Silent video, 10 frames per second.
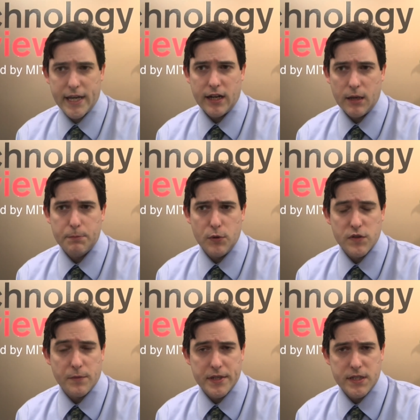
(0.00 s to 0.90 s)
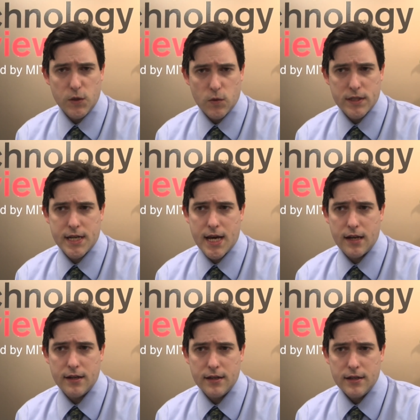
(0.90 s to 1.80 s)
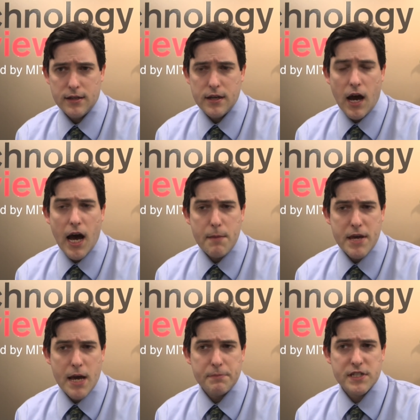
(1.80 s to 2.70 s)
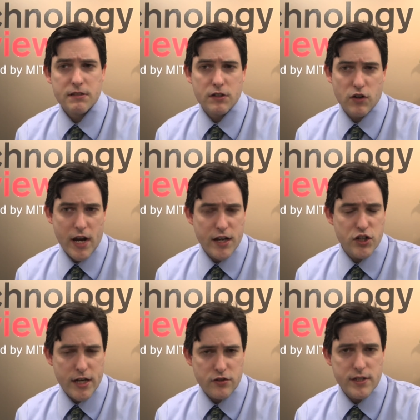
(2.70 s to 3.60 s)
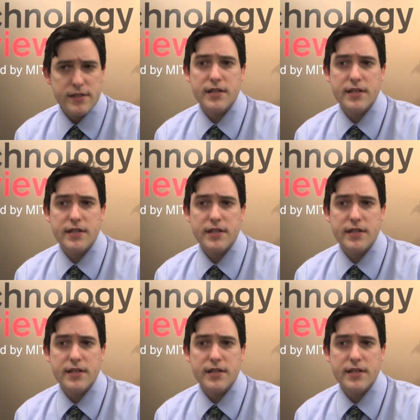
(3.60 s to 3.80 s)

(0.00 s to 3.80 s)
getting a boost from the TR10. IBM's Craig Gentry's